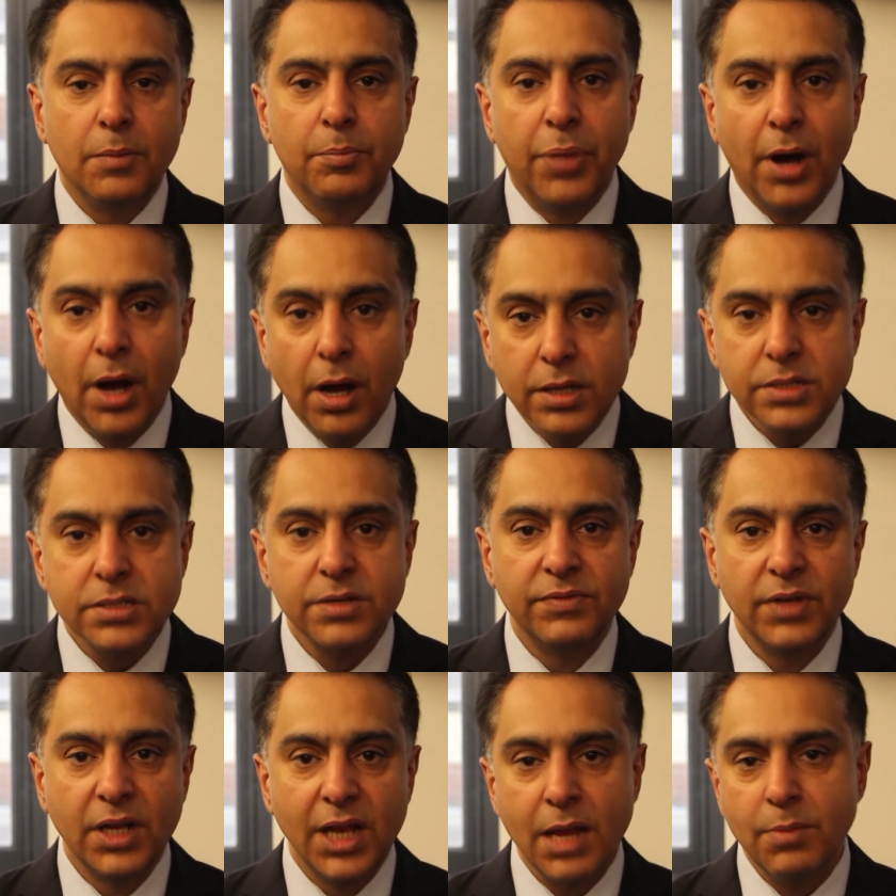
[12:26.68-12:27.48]
part
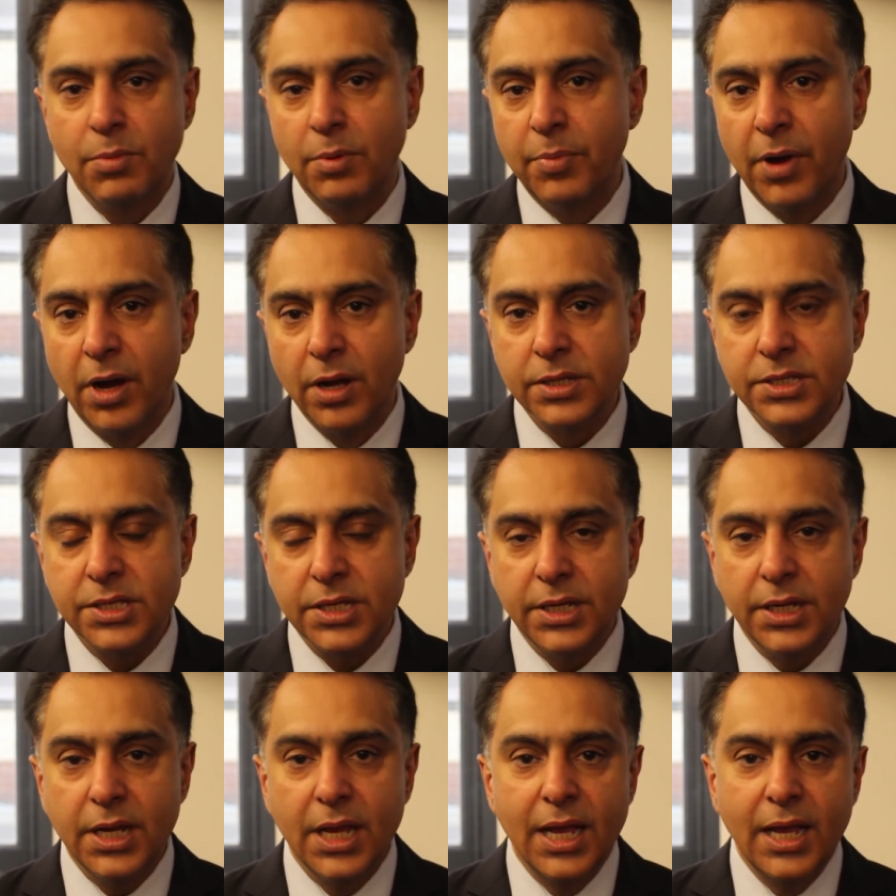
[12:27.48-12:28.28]
of the Labour
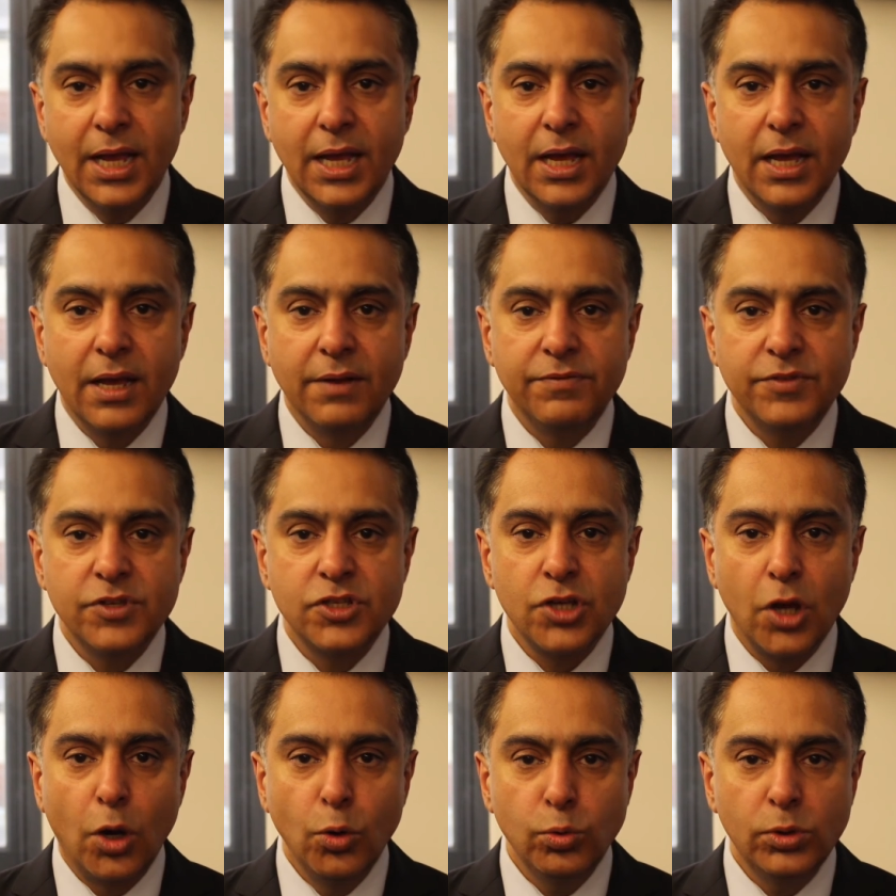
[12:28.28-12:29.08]
Party have
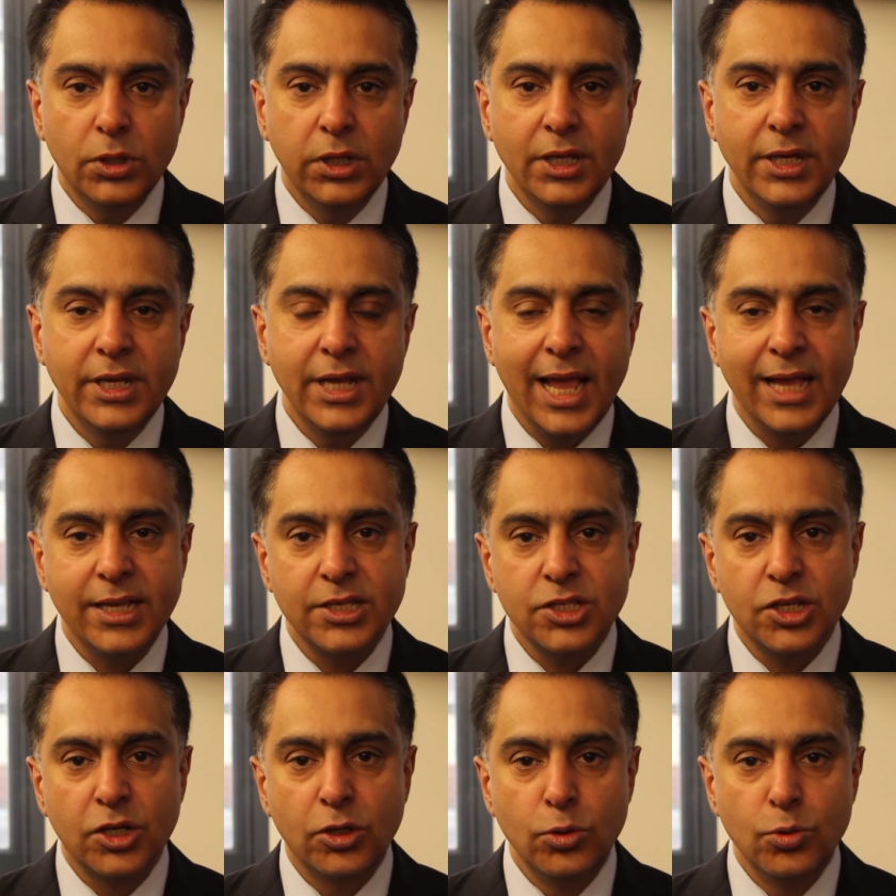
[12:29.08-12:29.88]
totally
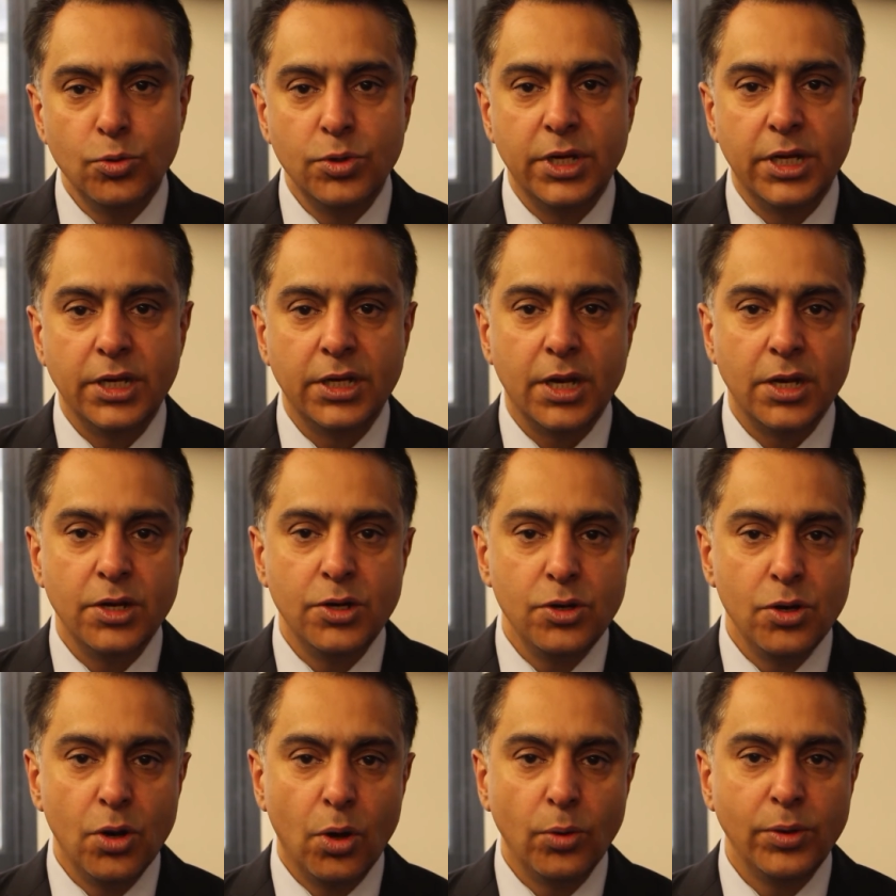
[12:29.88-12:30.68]
excluded
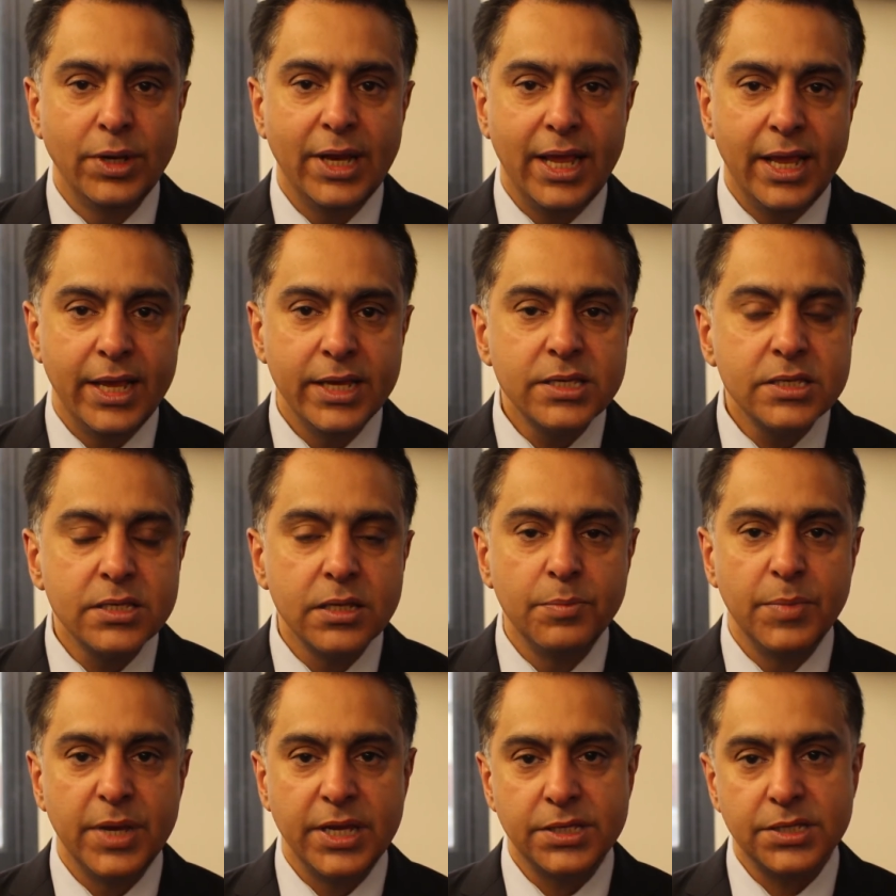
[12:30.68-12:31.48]

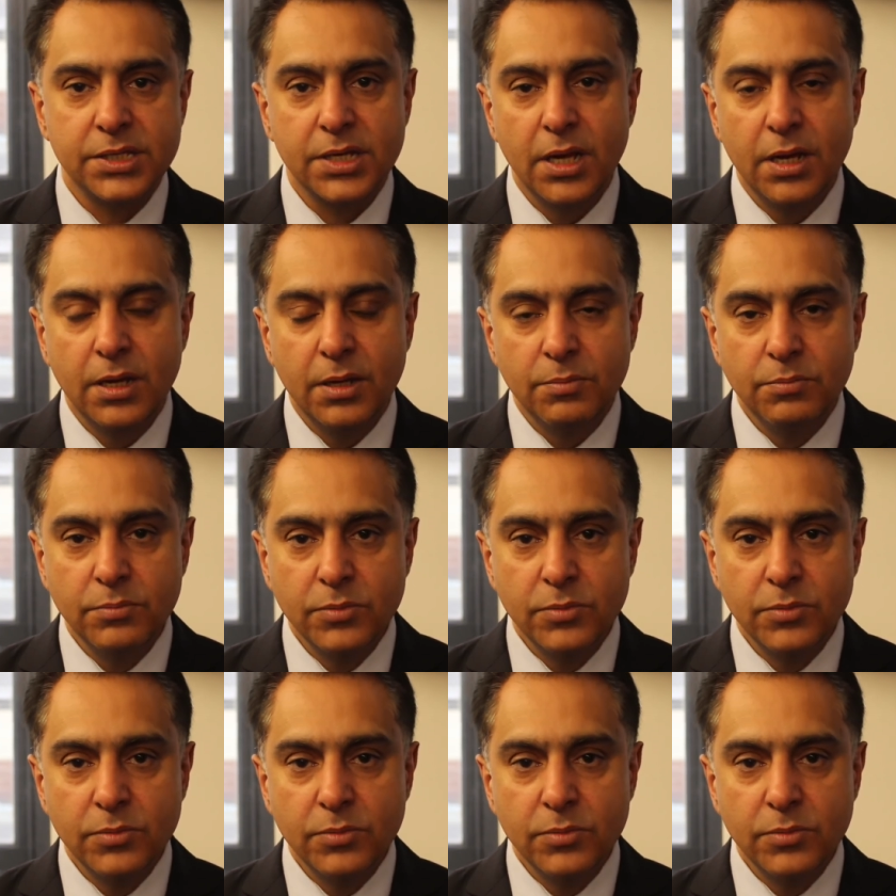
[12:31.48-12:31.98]
non-Islamist